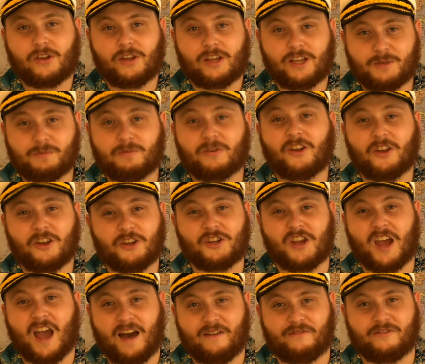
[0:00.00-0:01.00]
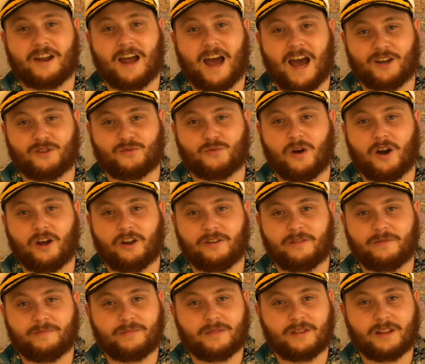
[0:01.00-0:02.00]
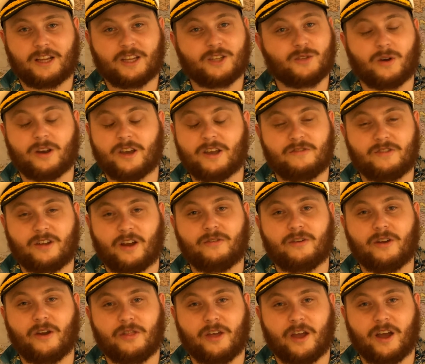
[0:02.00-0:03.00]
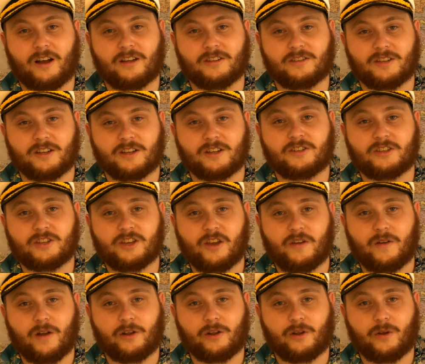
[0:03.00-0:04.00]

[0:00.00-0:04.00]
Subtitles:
it's because you haven't had one is why you don't know the answer to your own